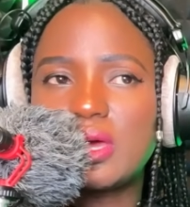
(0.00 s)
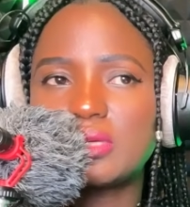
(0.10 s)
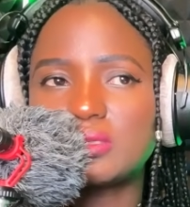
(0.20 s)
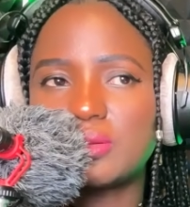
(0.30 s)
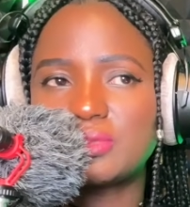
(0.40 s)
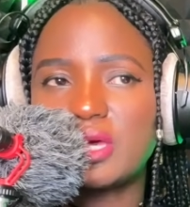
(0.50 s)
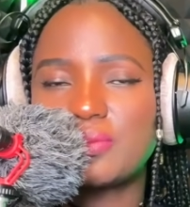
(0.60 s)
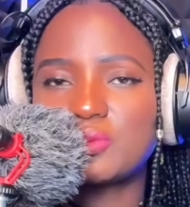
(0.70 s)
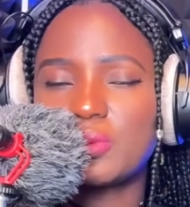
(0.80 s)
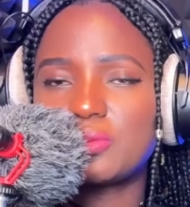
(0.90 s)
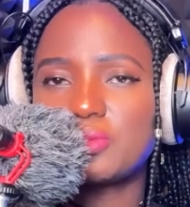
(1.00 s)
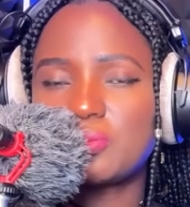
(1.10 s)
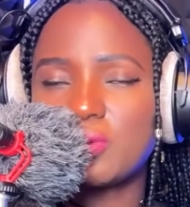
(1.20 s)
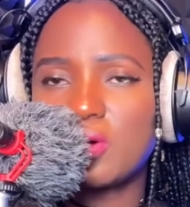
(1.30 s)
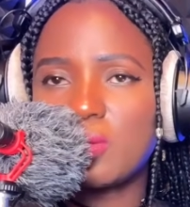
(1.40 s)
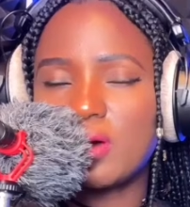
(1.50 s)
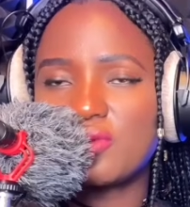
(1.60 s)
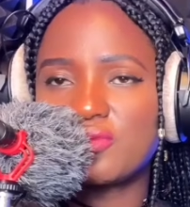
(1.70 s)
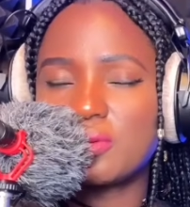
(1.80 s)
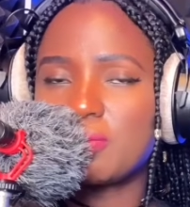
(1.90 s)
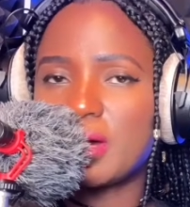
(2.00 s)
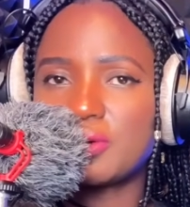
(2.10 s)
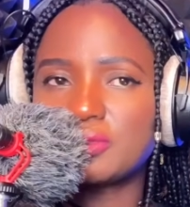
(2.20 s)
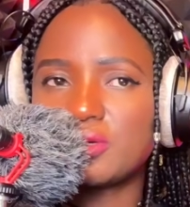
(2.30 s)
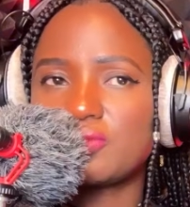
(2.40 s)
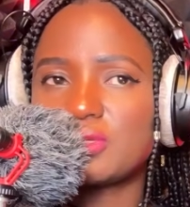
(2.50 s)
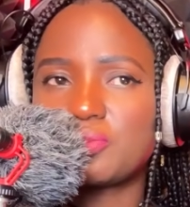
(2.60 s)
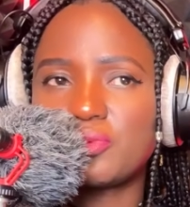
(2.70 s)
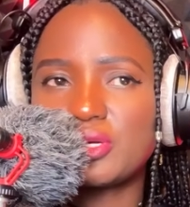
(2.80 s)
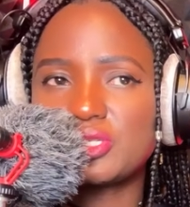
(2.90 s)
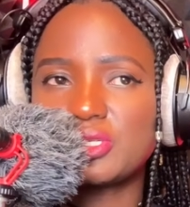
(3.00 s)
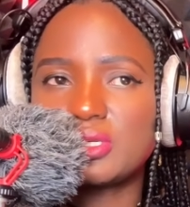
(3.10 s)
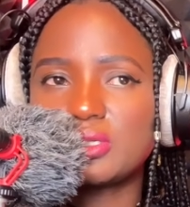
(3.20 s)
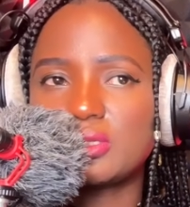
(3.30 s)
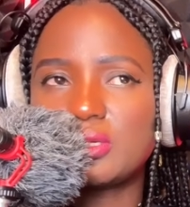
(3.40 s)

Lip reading: And sometimes when people come out from bouts of depression